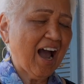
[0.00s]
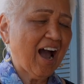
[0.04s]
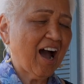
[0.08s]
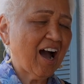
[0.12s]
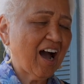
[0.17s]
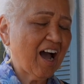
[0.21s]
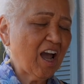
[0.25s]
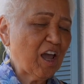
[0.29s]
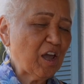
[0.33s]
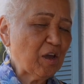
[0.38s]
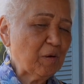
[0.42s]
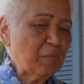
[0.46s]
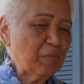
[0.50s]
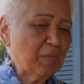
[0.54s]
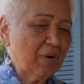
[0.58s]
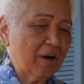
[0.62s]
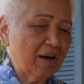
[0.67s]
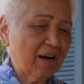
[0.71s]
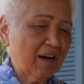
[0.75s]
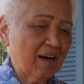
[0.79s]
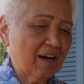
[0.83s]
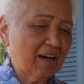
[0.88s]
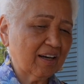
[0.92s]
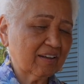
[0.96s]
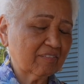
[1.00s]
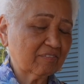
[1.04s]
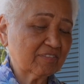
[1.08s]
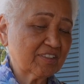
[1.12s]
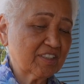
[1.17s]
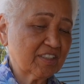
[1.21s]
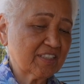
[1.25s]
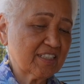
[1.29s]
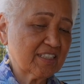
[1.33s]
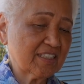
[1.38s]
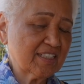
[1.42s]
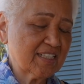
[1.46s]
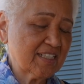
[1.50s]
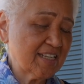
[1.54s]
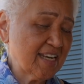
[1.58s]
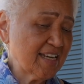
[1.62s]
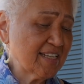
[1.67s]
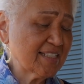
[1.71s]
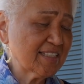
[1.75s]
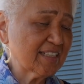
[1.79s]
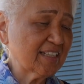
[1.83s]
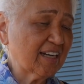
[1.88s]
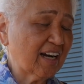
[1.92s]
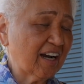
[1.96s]
Okay,
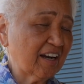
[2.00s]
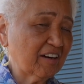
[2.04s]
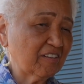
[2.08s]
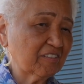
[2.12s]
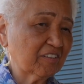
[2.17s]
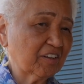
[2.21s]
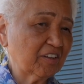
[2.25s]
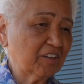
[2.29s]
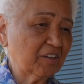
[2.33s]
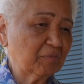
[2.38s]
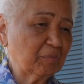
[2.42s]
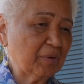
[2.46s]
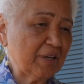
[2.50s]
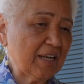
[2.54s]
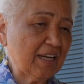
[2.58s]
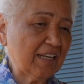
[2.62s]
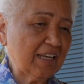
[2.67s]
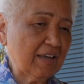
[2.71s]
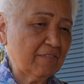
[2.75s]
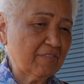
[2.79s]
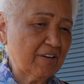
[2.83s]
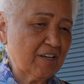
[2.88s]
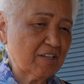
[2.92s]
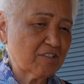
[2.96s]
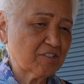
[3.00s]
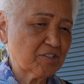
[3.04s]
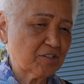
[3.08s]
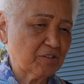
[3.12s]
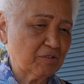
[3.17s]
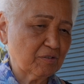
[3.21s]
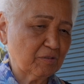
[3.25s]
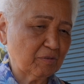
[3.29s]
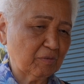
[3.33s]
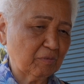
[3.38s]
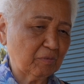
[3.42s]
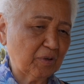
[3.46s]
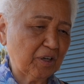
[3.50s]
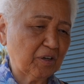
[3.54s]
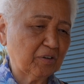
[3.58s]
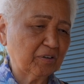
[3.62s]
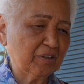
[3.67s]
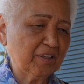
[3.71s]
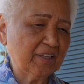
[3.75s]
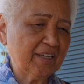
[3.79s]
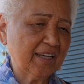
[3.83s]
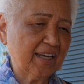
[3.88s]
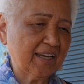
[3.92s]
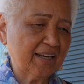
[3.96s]
Denise and I are going to be leaving soon. We
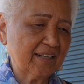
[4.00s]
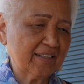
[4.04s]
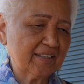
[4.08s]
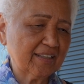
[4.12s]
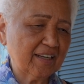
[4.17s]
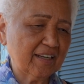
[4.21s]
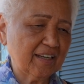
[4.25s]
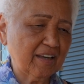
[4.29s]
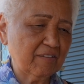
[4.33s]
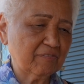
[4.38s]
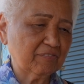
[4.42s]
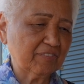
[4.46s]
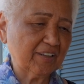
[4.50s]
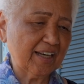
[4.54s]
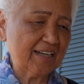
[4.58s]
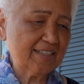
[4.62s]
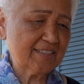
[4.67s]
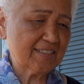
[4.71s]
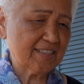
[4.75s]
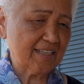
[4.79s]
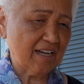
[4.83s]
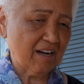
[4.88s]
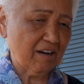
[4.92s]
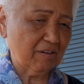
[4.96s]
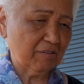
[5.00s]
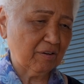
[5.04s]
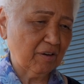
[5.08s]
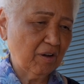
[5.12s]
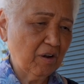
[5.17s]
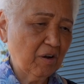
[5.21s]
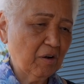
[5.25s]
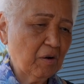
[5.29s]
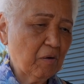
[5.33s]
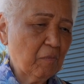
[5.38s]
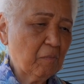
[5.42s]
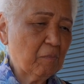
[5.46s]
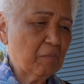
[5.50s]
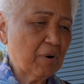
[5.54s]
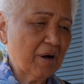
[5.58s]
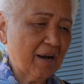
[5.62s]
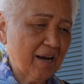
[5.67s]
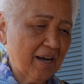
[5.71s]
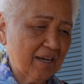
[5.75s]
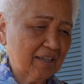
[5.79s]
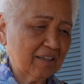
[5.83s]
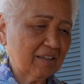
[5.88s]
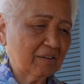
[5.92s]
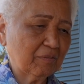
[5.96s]
couldn't get any flights out,
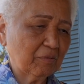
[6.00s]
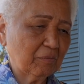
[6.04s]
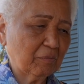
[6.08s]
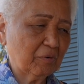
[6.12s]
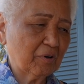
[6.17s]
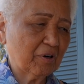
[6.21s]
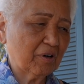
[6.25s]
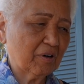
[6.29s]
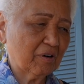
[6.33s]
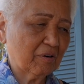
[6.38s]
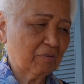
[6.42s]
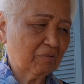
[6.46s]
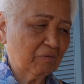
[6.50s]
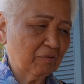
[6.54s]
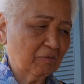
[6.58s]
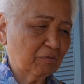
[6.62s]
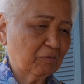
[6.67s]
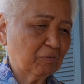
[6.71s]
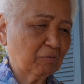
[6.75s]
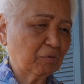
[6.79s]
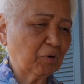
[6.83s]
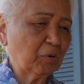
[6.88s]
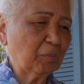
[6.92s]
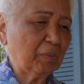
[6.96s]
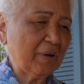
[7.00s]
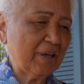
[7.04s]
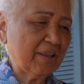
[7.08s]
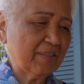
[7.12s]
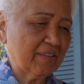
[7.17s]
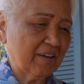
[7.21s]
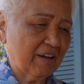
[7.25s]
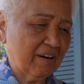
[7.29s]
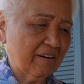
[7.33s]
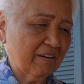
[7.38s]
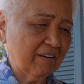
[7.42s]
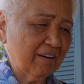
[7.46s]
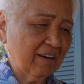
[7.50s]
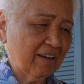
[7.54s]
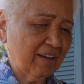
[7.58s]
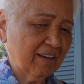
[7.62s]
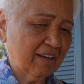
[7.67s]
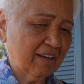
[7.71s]
but we'll be there.